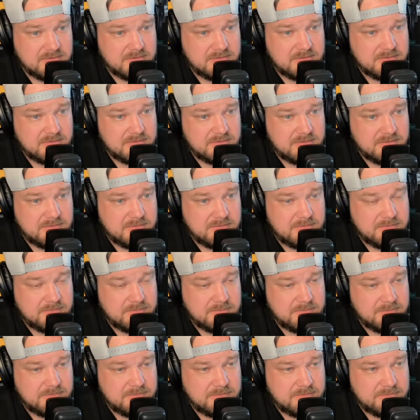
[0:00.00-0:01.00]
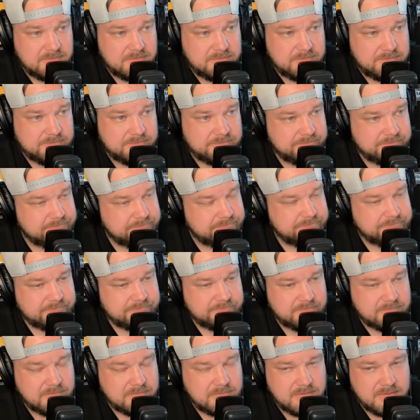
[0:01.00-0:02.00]

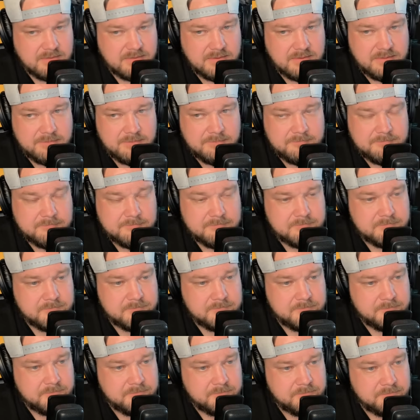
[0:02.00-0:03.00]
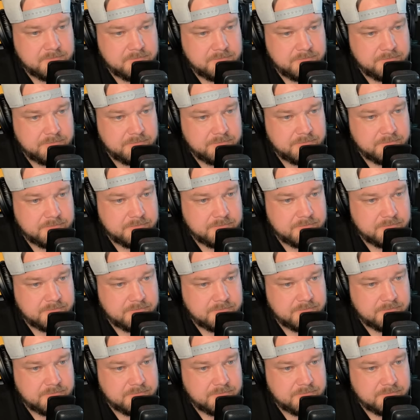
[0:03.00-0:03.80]
Nobody speaks.